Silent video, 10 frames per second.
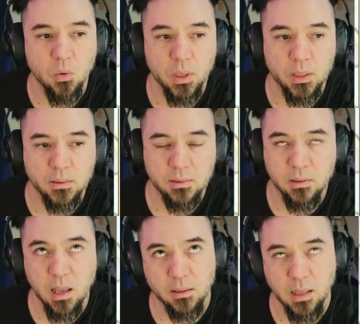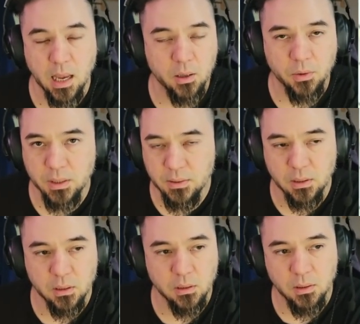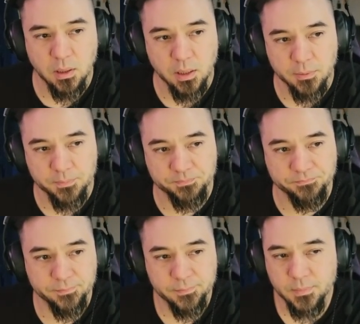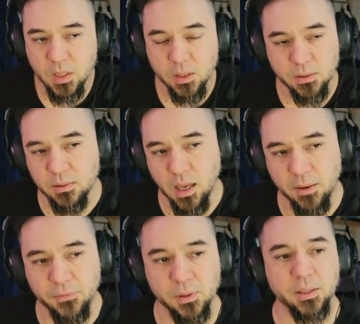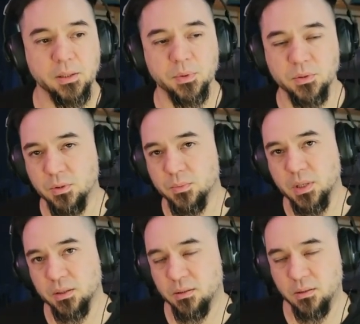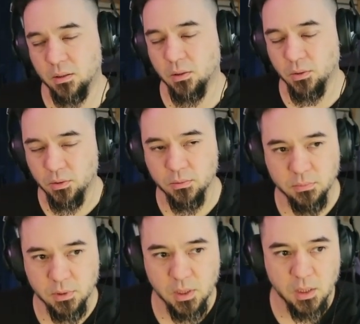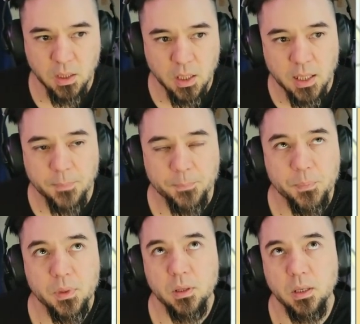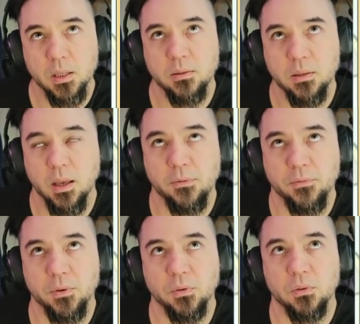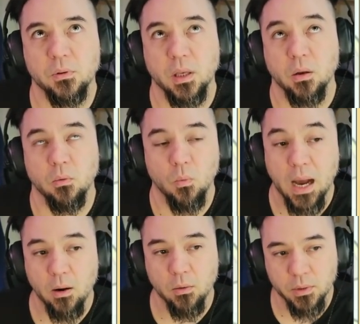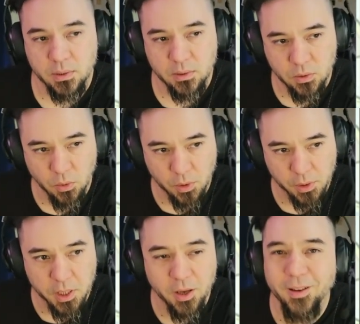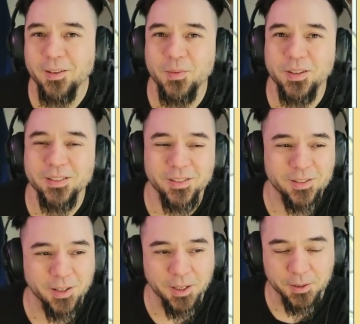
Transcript: it's not that crazy. Because I feel like the museum section's a little. It feels like, wow, this is too early, because it's like